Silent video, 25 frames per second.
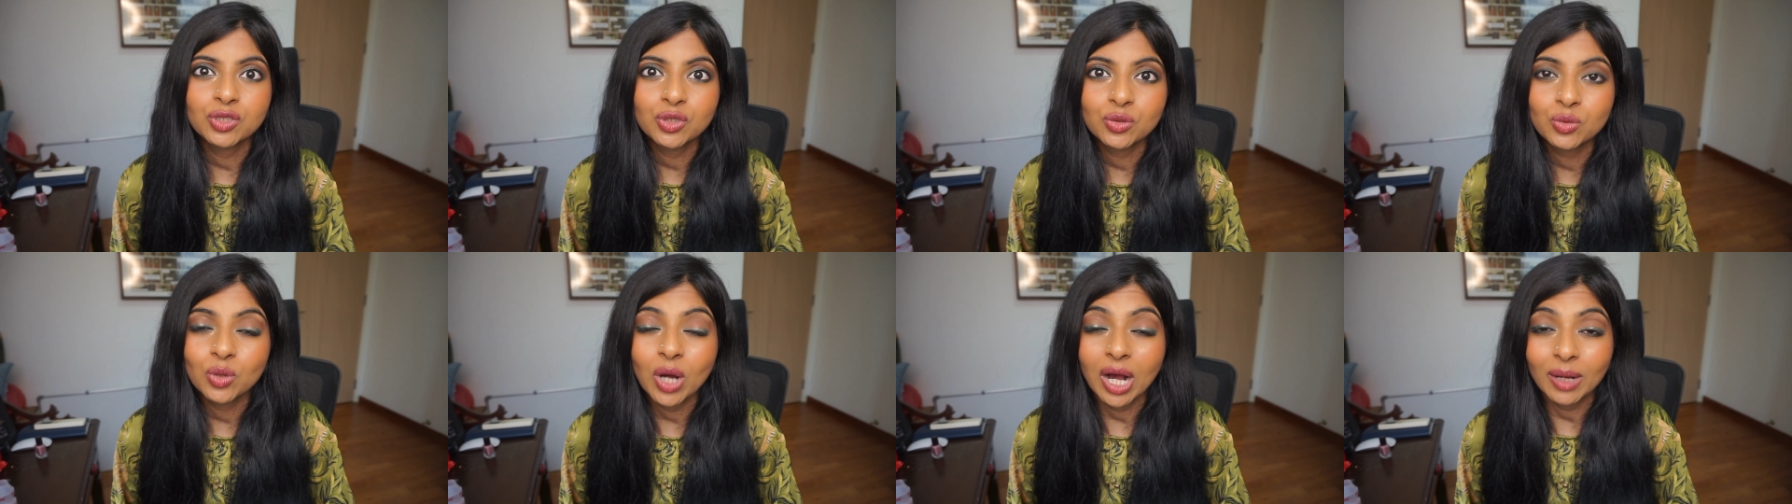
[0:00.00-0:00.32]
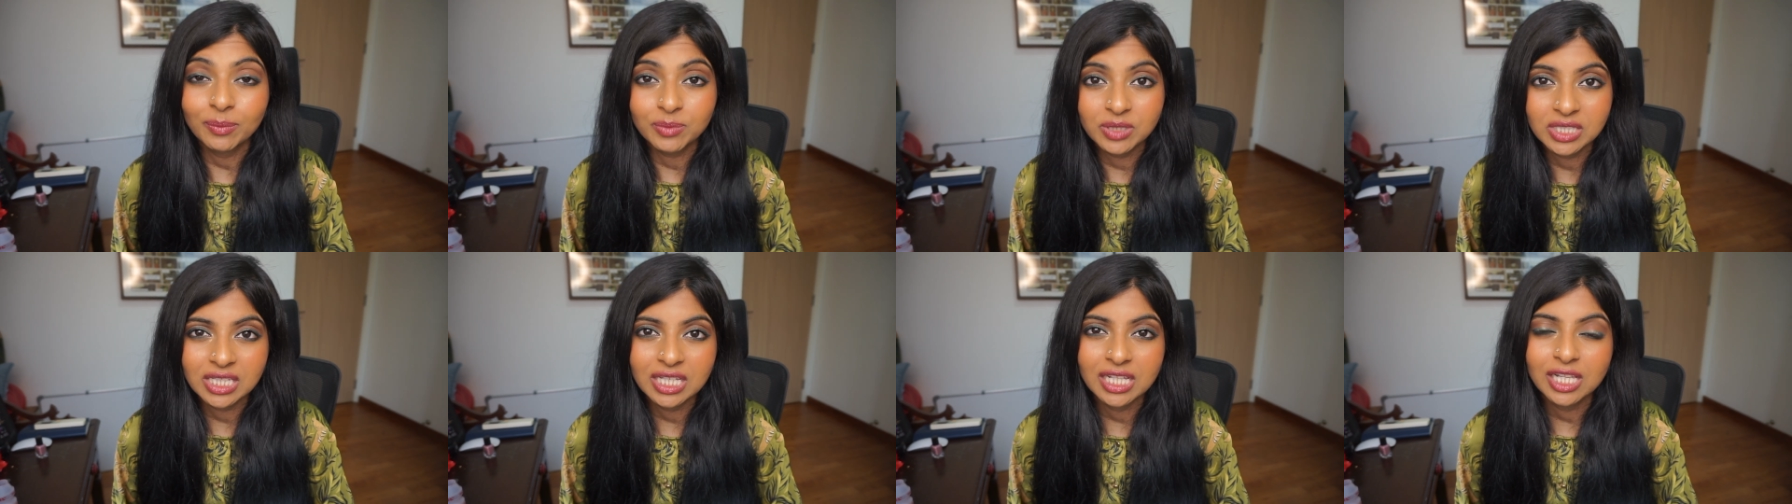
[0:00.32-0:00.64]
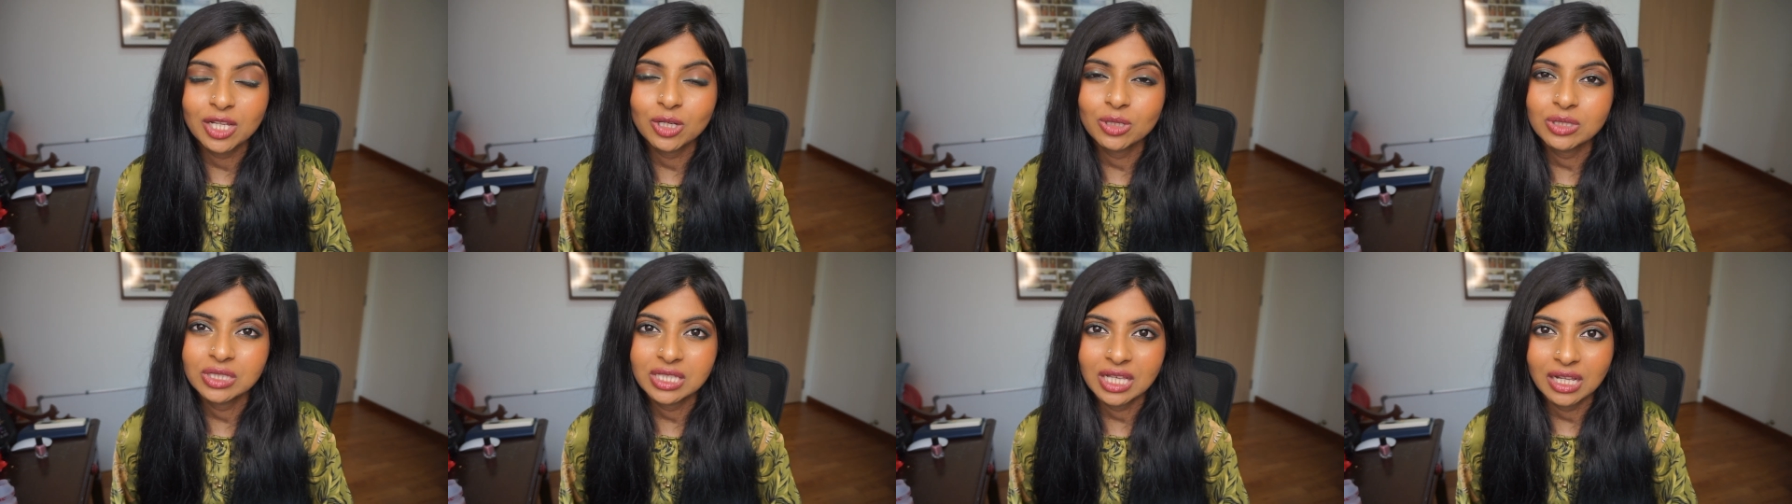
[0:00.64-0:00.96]
to upskill
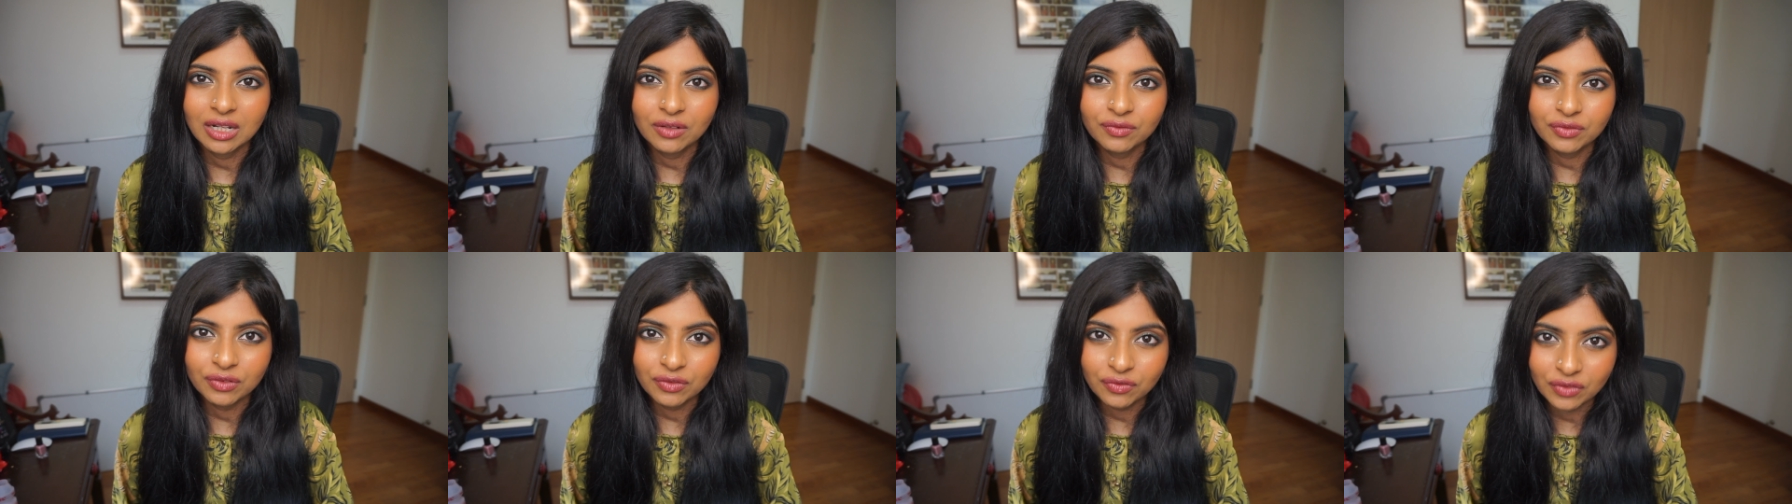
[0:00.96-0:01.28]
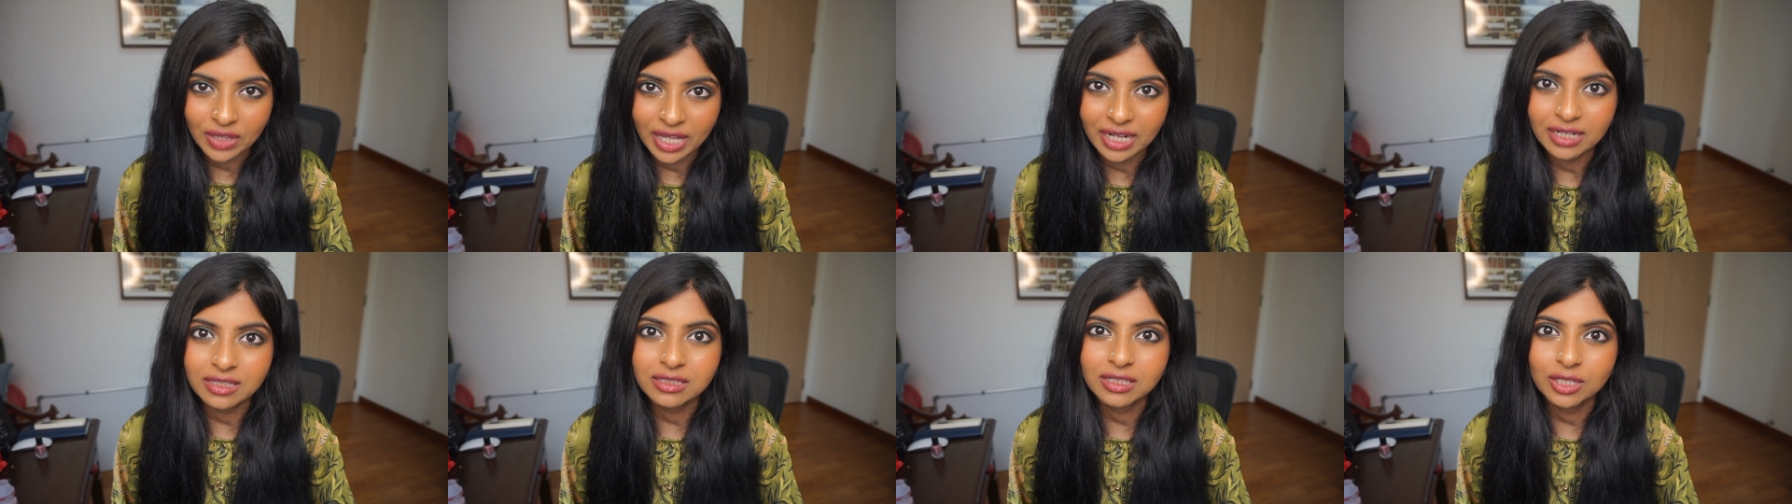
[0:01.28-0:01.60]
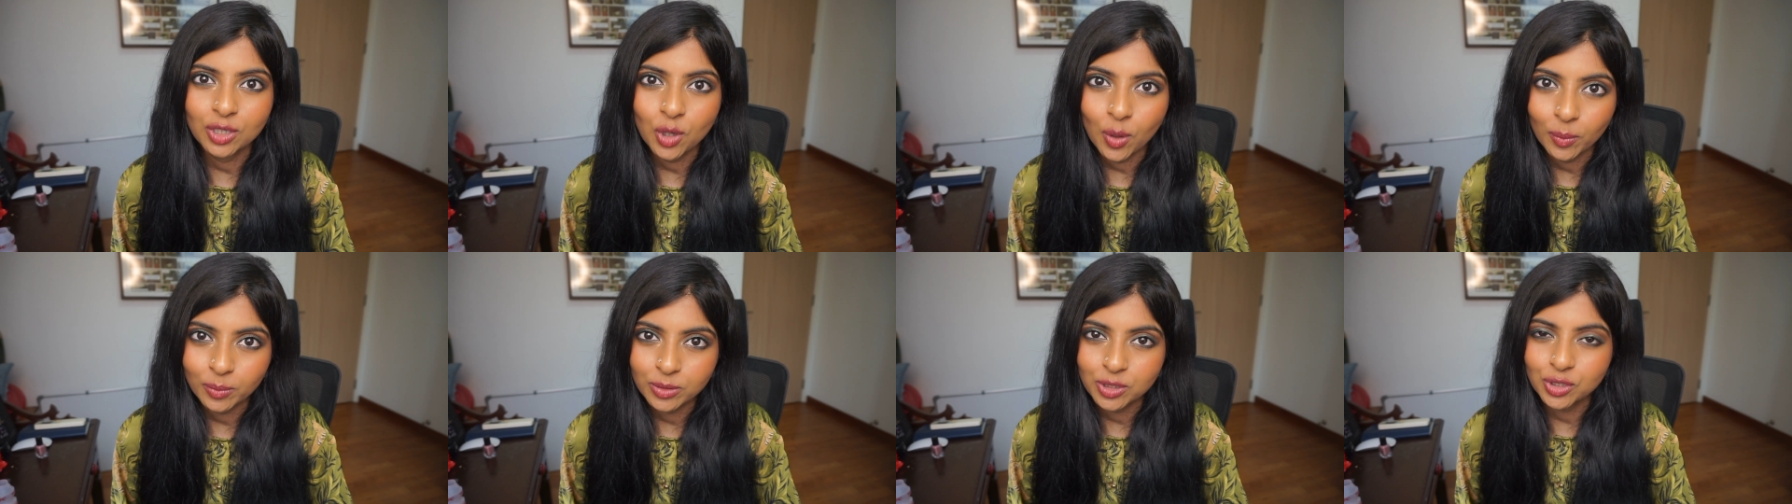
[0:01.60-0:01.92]
yourself if there is
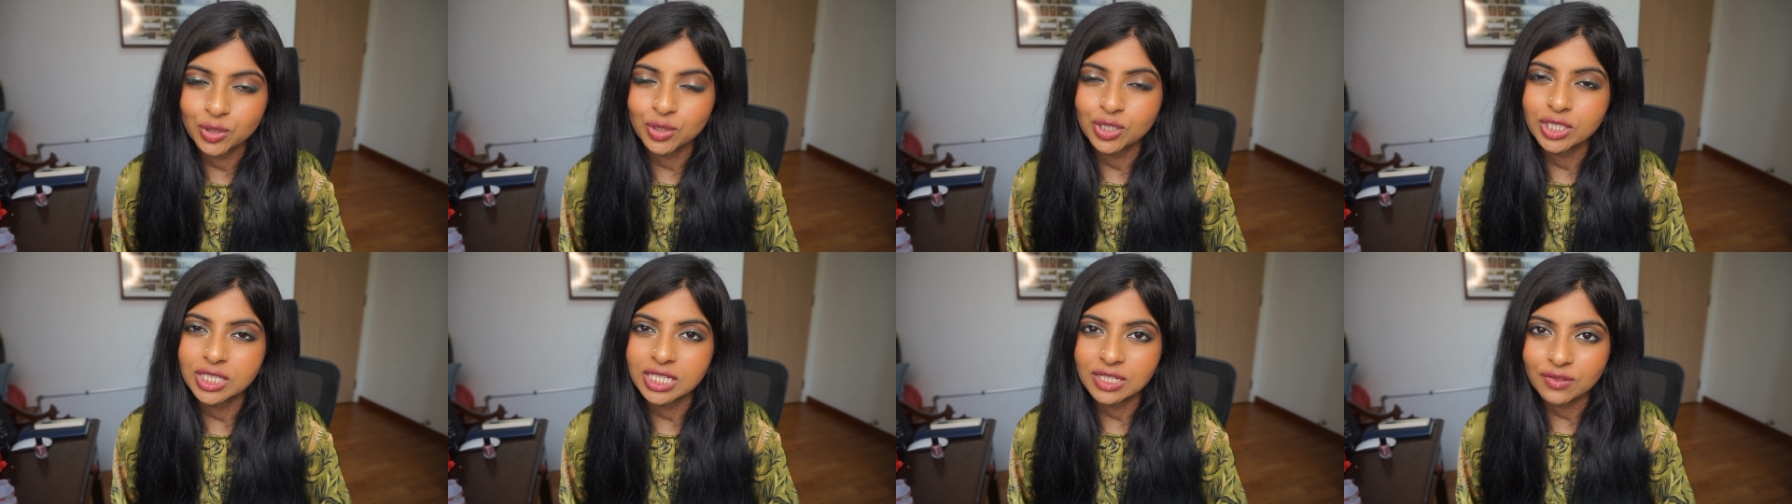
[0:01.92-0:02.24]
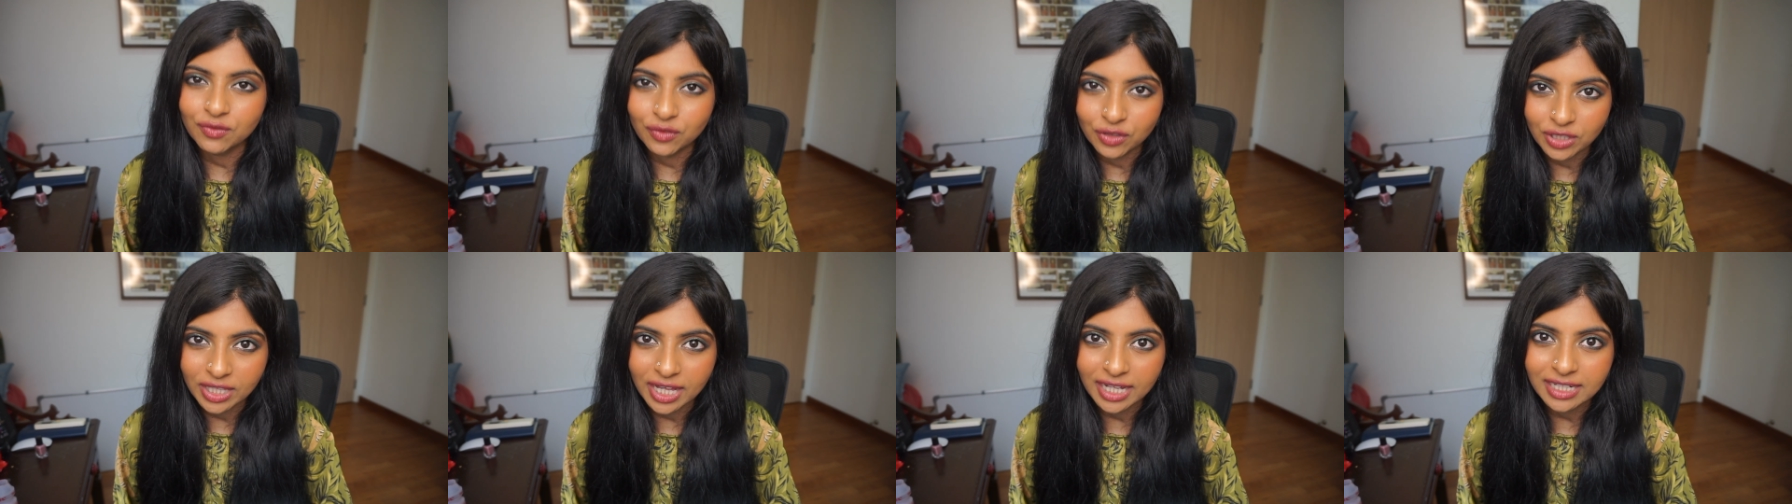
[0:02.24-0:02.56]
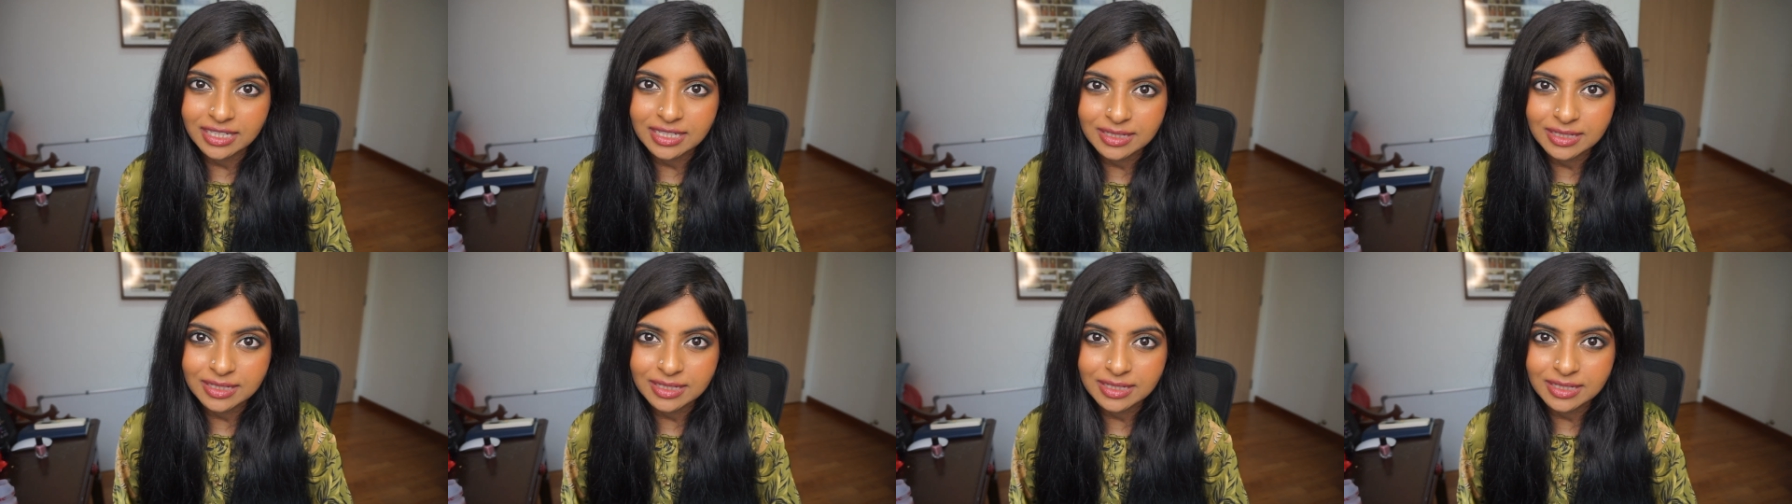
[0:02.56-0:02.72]
an opportunity for that.